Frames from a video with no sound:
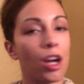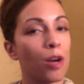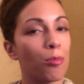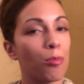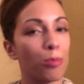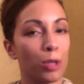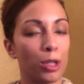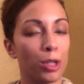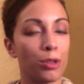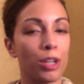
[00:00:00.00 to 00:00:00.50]

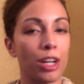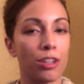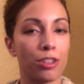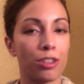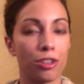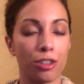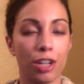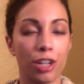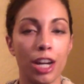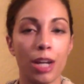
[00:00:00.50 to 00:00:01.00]
pronouns
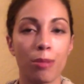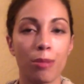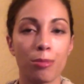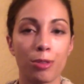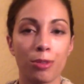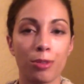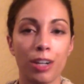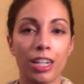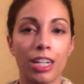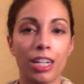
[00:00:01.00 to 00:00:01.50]
or names
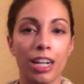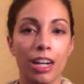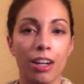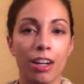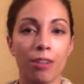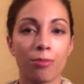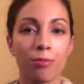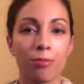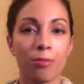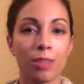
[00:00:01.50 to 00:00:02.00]
right
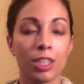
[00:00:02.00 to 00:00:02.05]
now